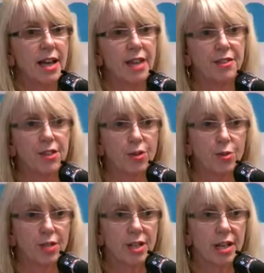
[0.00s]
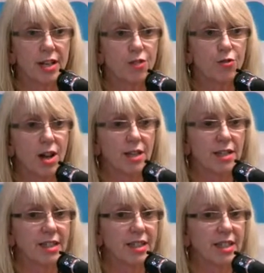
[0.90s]
and the associated
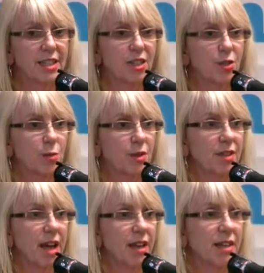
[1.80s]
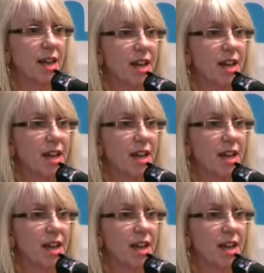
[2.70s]
chronic diseases with that.